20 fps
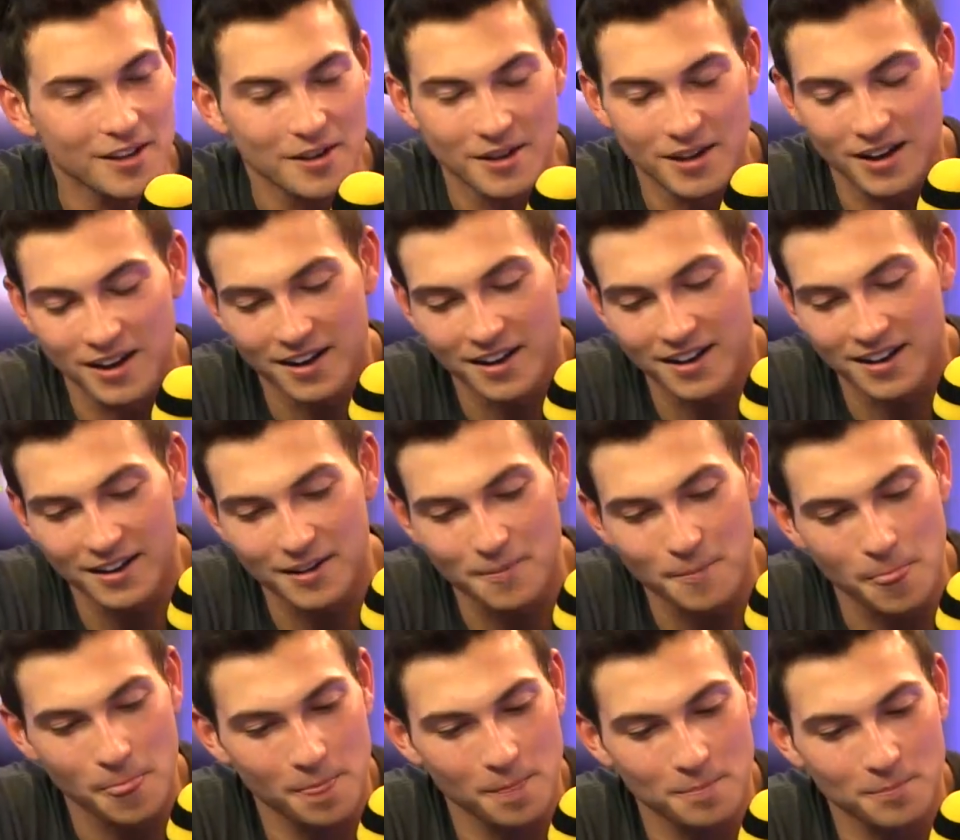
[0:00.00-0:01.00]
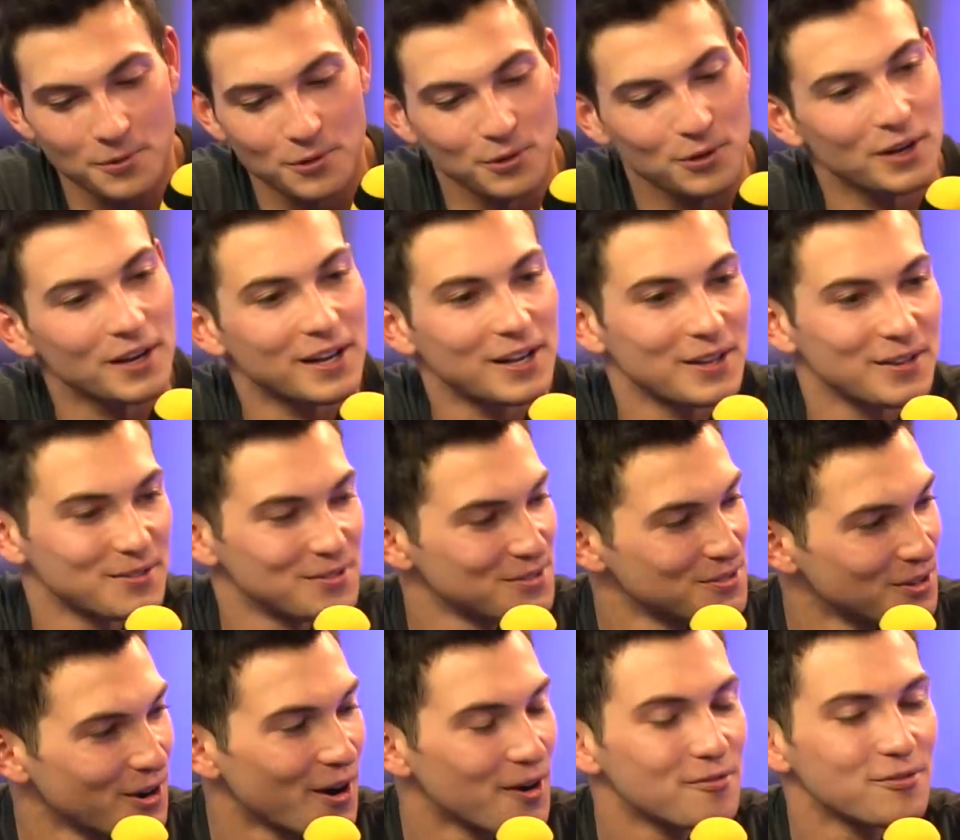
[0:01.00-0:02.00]
right? Uh, you know, you're
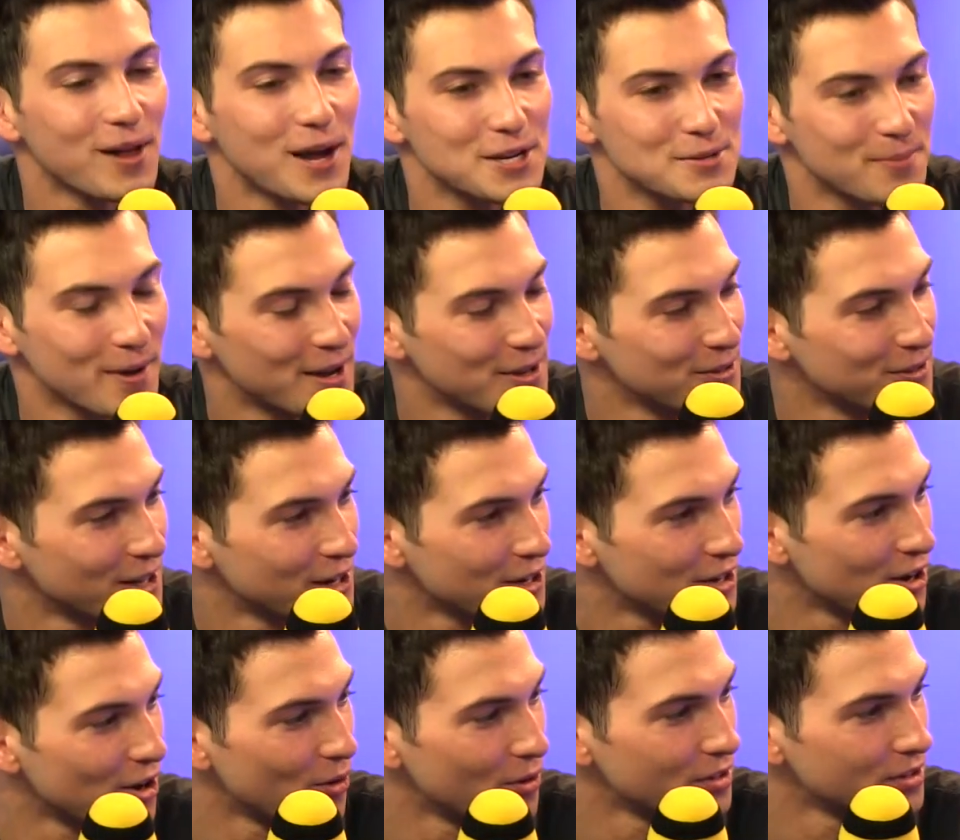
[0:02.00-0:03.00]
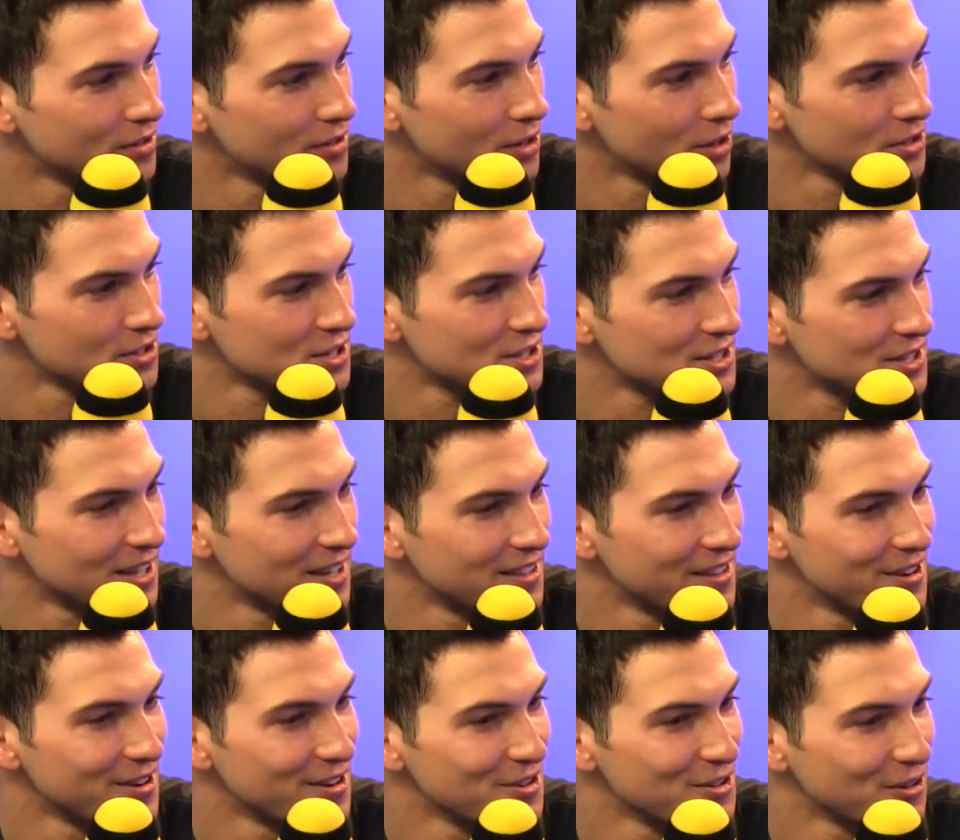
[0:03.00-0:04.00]
all right, flashback. You let it go, and they'll just stand
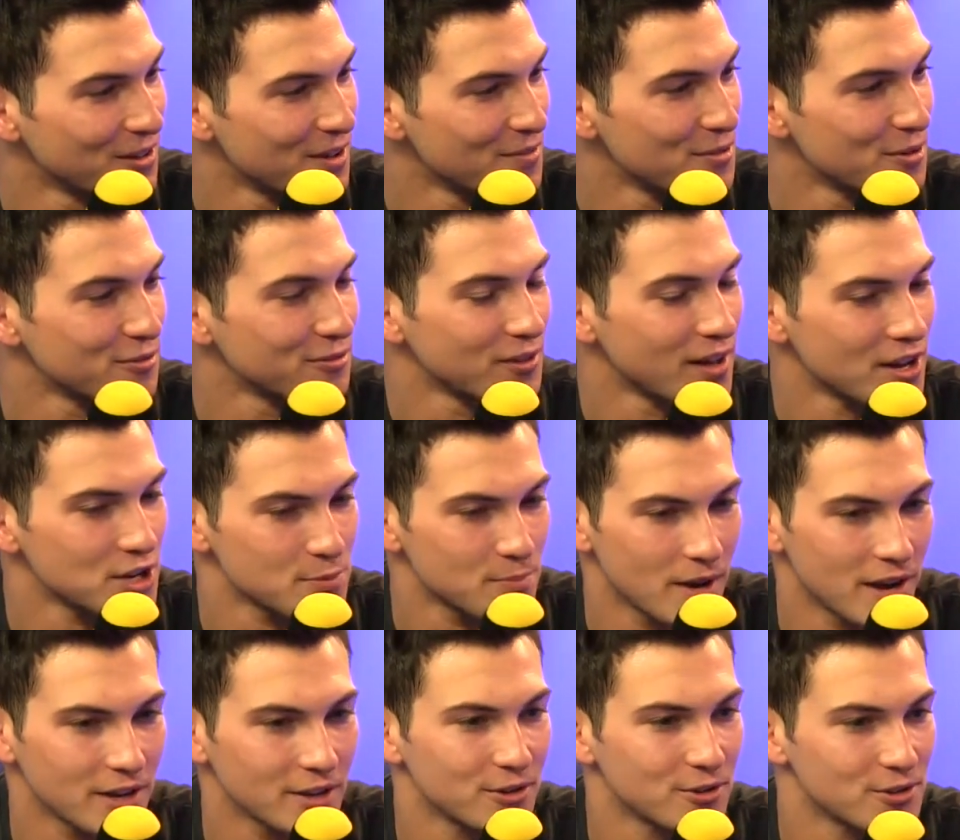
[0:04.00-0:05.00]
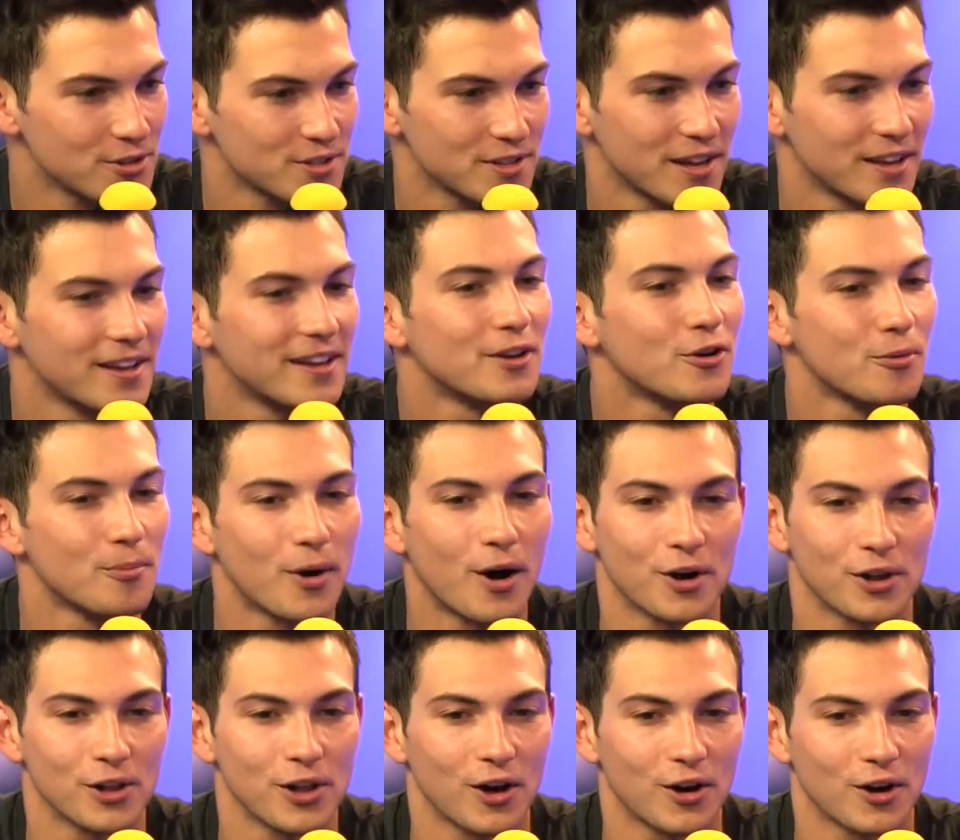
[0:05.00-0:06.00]
there, and you'll have your flashback, and you're just that inner
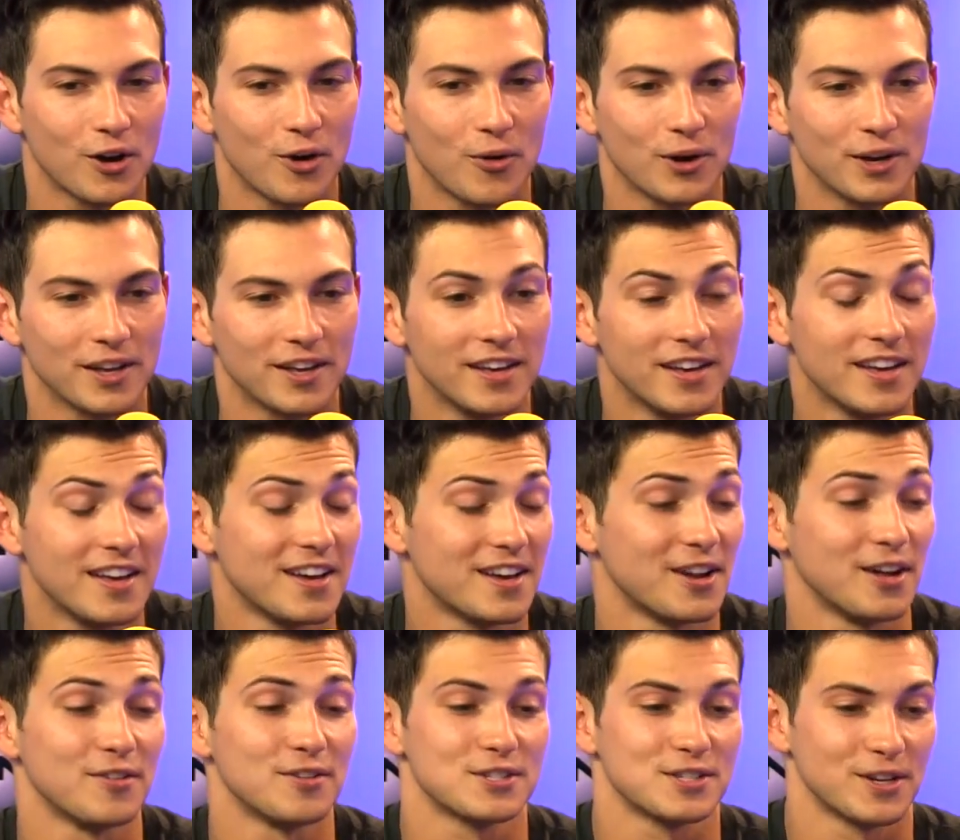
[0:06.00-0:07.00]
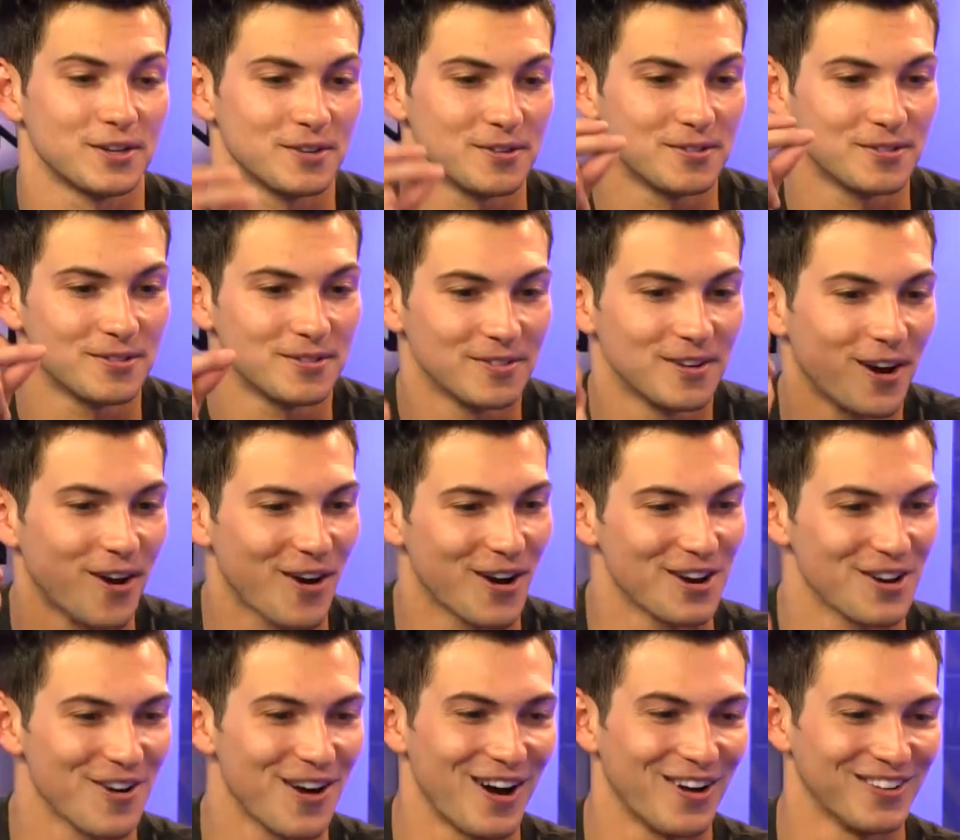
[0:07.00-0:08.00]
monologue going, and all of a sudden, all right,
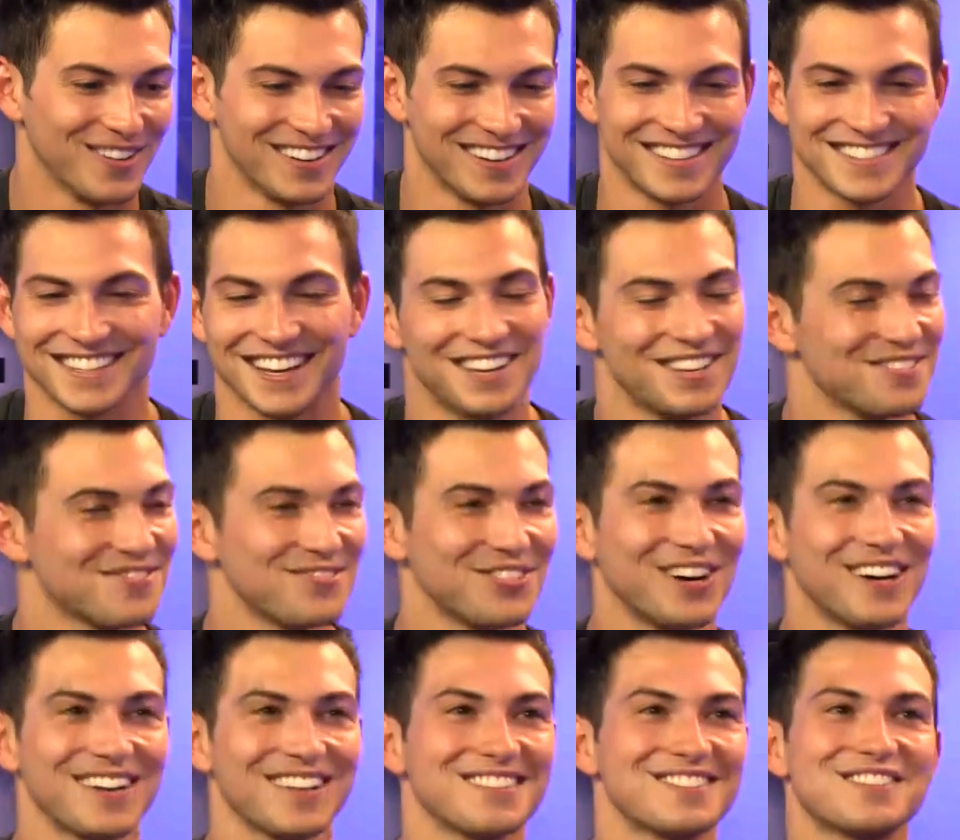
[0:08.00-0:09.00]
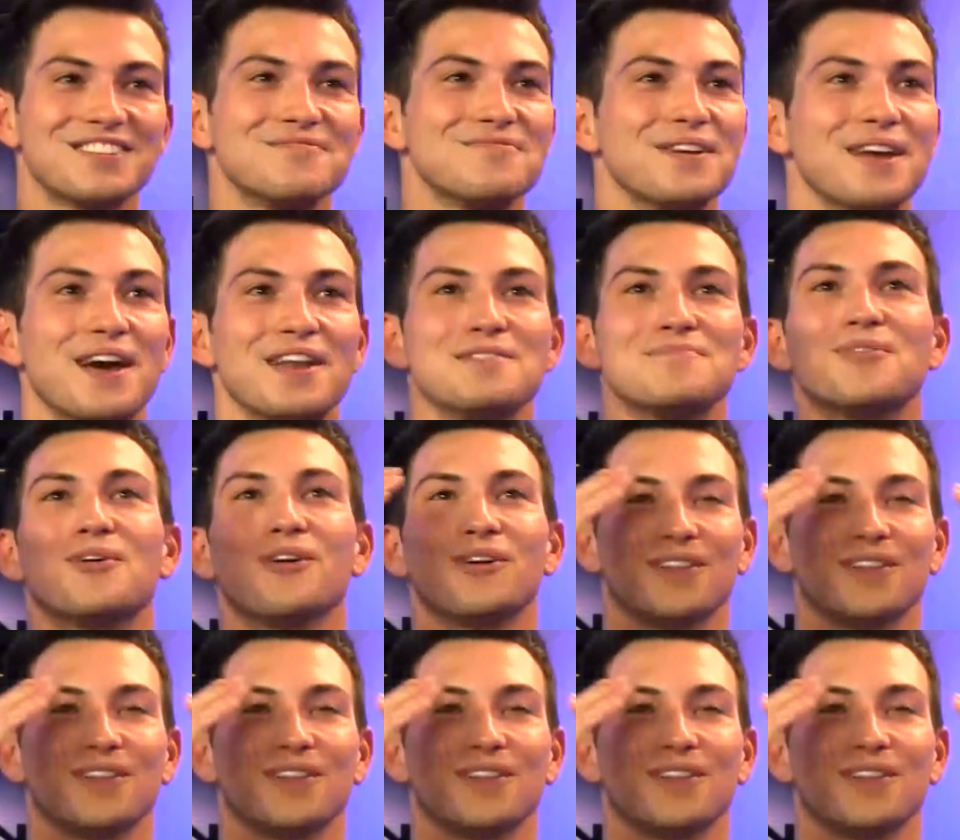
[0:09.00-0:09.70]
you're out. Yep. And it's like, fuck, it's gonna be any yep.